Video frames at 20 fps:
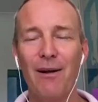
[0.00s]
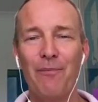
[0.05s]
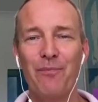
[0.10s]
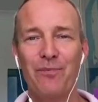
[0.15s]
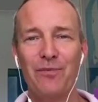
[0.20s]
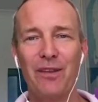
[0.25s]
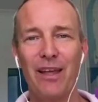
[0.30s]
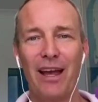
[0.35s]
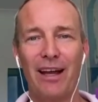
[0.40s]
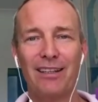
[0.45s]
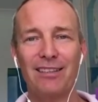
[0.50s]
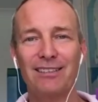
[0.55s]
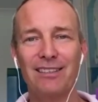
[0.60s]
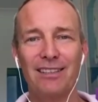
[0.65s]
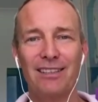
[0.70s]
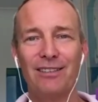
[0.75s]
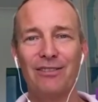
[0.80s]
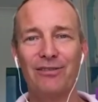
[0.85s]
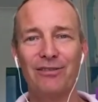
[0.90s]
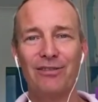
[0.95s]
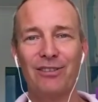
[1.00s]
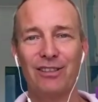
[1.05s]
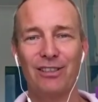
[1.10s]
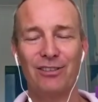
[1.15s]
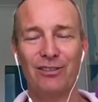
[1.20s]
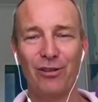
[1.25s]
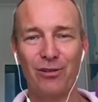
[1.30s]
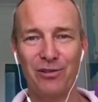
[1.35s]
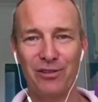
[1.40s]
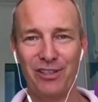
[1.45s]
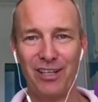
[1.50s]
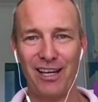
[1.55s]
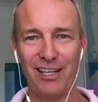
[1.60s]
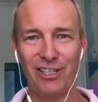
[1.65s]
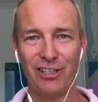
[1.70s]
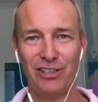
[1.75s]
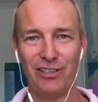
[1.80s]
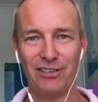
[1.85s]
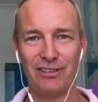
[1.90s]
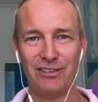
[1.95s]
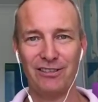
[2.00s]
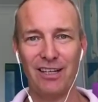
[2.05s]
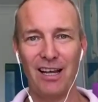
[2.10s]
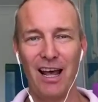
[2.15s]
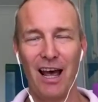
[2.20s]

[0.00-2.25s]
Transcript: negative associations.